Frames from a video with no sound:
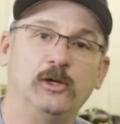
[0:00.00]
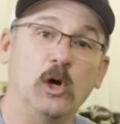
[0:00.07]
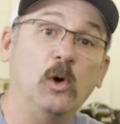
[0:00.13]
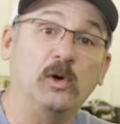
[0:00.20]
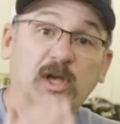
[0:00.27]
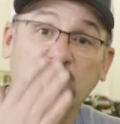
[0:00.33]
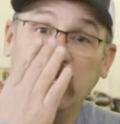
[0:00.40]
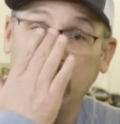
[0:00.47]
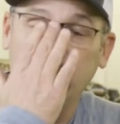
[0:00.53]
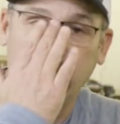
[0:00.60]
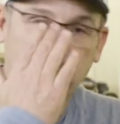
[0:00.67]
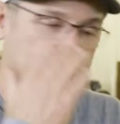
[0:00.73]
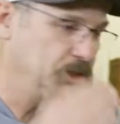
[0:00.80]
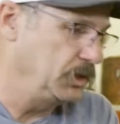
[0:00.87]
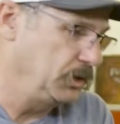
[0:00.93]
kokanee
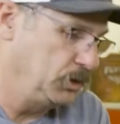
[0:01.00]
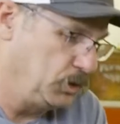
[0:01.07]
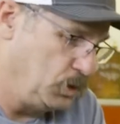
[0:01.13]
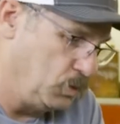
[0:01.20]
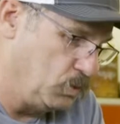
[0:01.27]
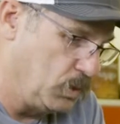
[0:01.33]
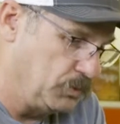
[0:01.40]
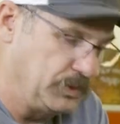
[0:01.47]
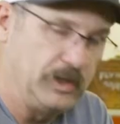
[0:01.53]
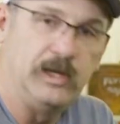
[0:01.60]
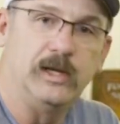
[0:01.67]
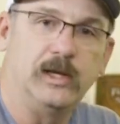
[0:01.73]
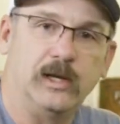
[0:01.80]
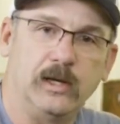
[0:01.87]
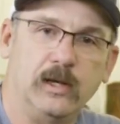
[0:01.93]
fishing, you won't
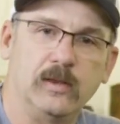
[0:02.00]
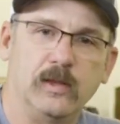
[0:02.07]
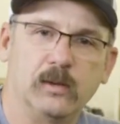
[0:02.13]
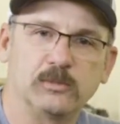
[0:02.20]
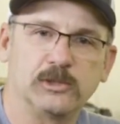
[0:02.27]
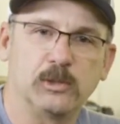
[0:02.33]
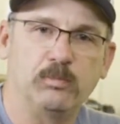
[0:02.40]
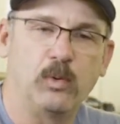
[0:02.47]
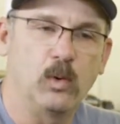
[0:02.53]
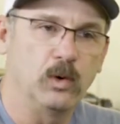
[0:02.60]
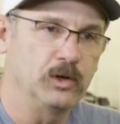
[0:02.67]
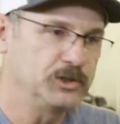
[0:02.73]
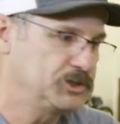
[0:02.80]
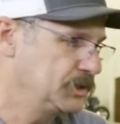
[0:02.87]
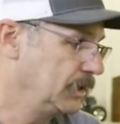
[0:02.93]
need any of them
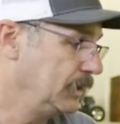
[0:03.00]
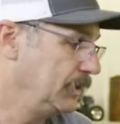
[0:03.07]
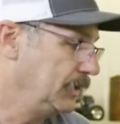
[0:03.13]
supports.